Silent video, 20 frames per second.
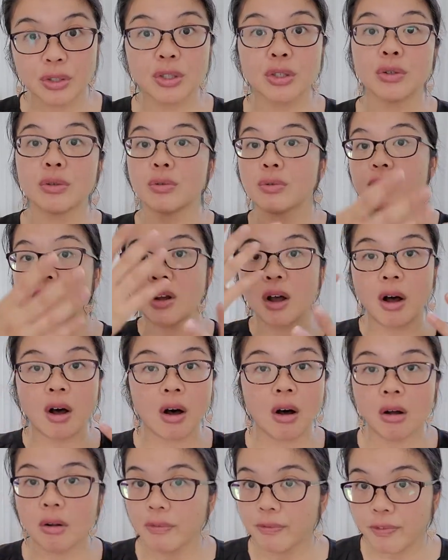use
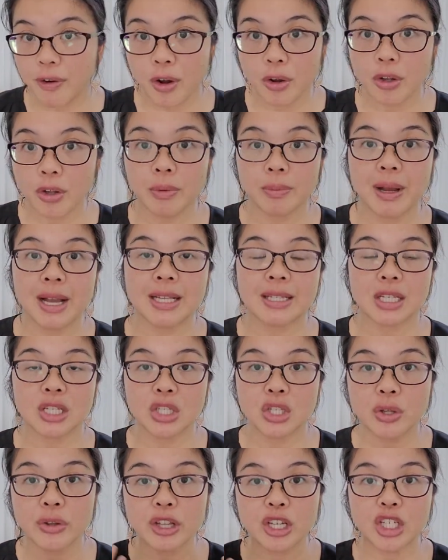all
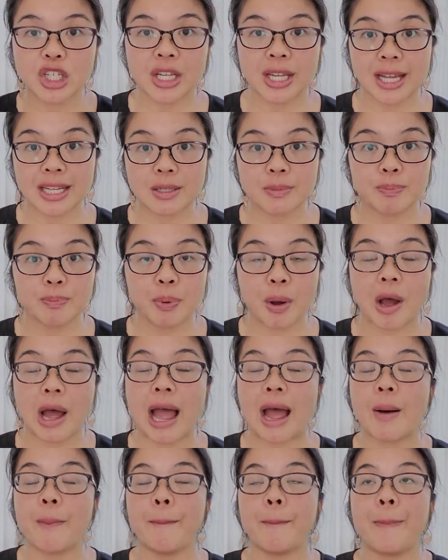volumizing, so that she can
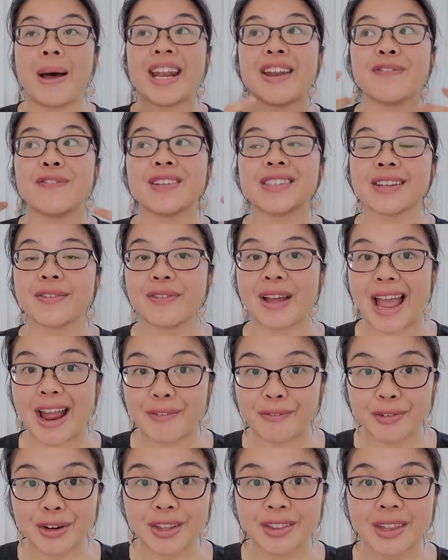benefits of
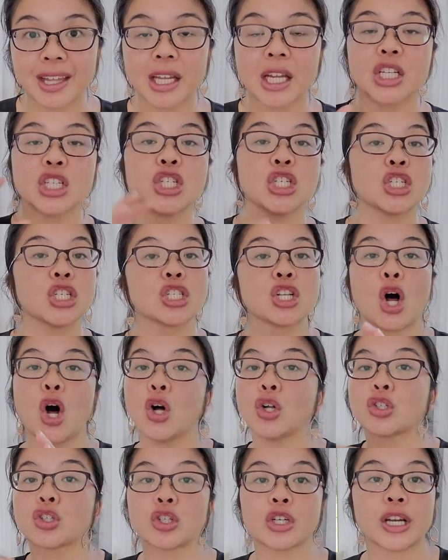everything, and she just
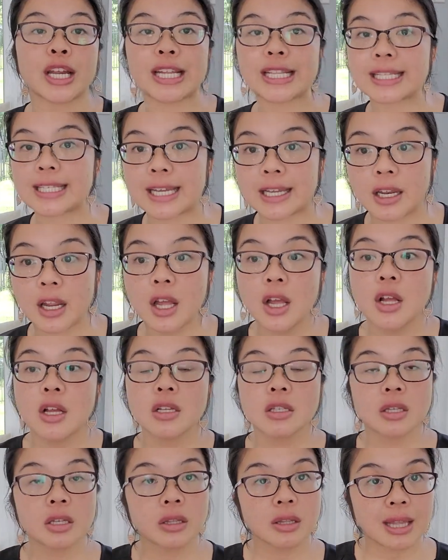alternates it.
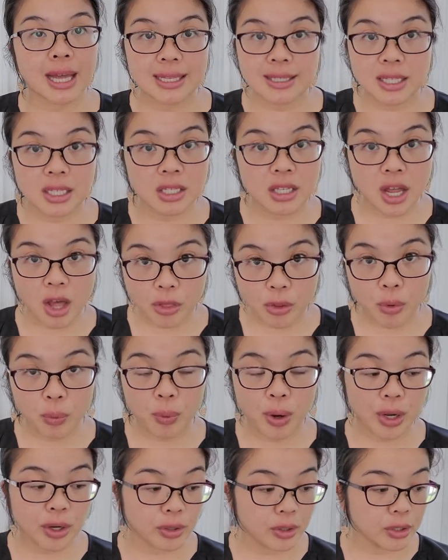So that's another
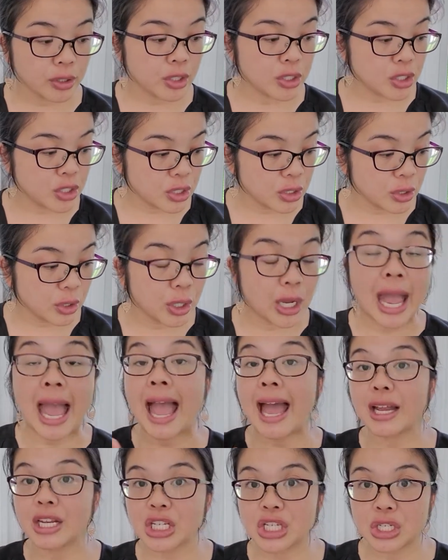way you're gonna you
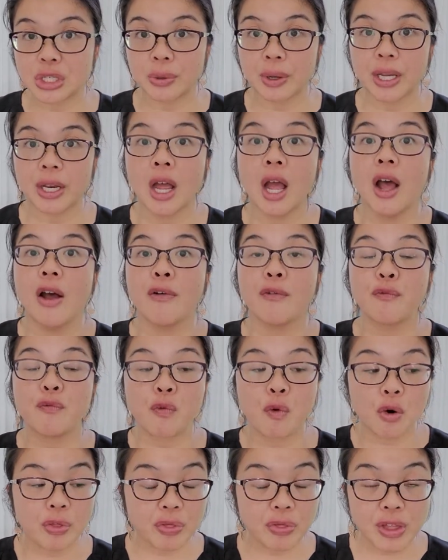can do it.
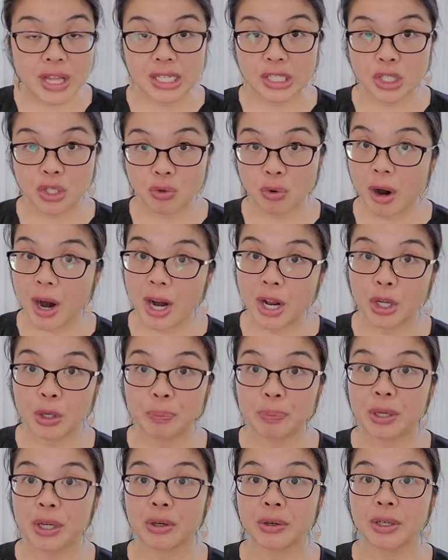For this
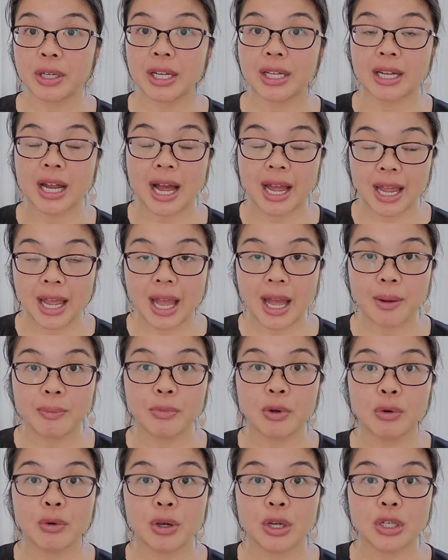trial period, I
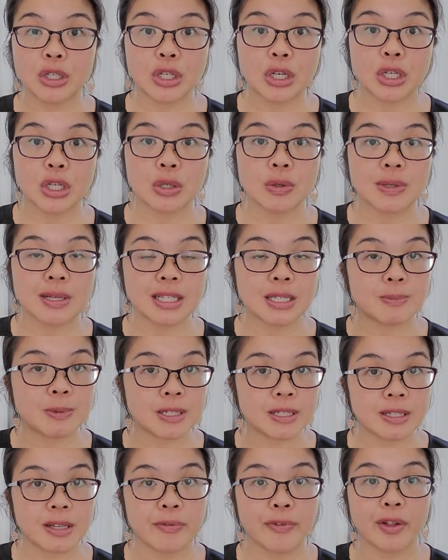am going to use it
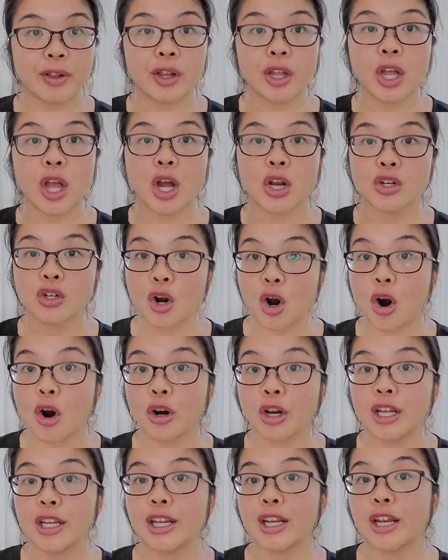specifically on
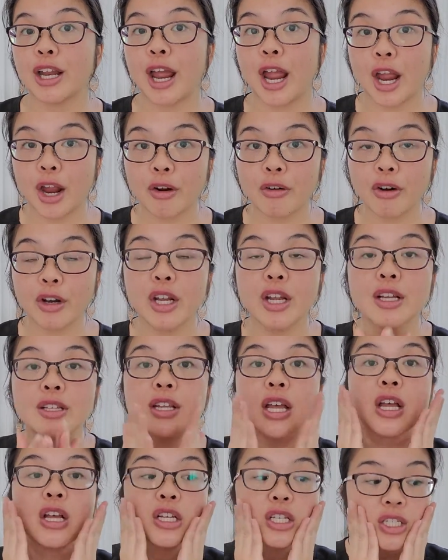targeted
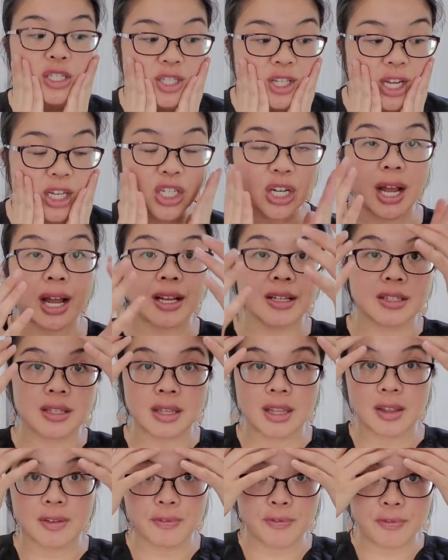areas, such
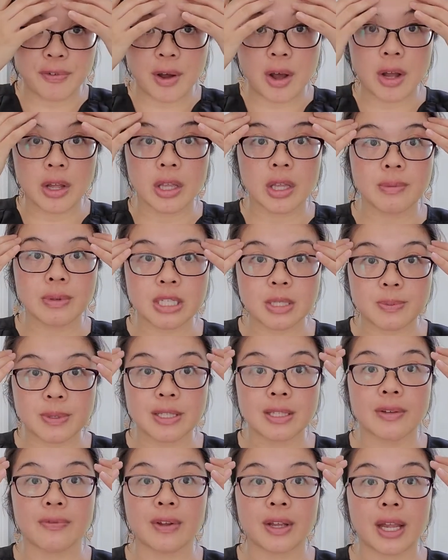as the volume in
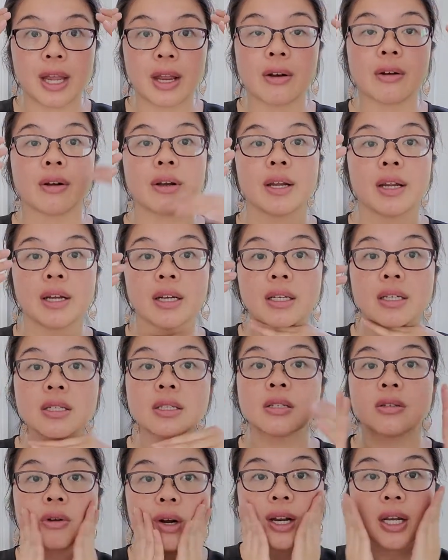specific
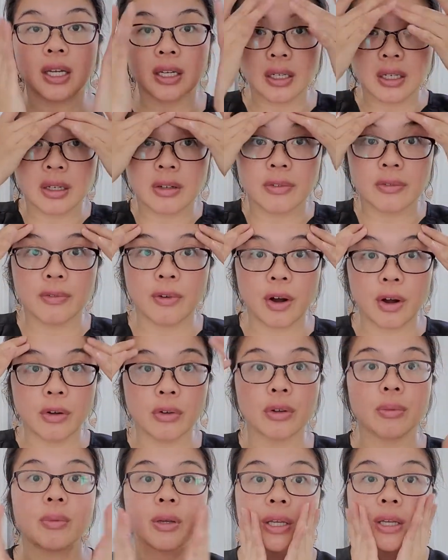areas, right?
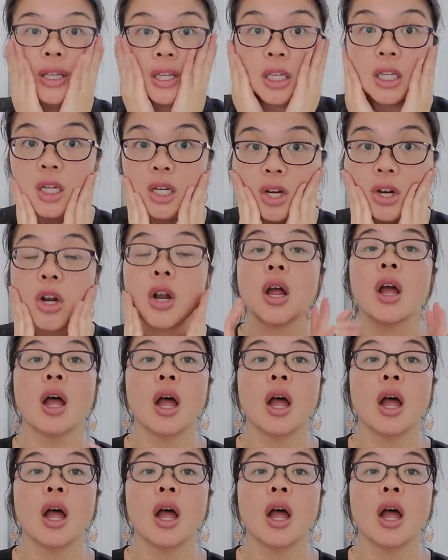Voluming here,